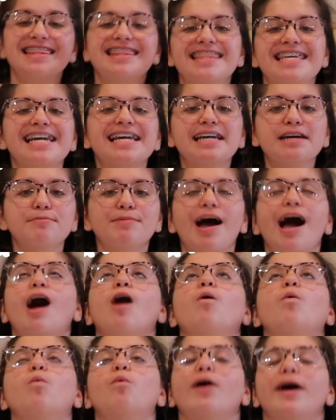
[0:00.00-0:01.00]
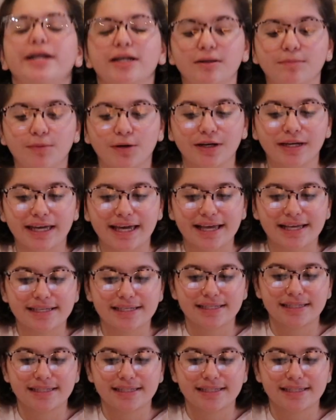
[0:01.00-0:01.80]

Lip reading: Think about what your book is.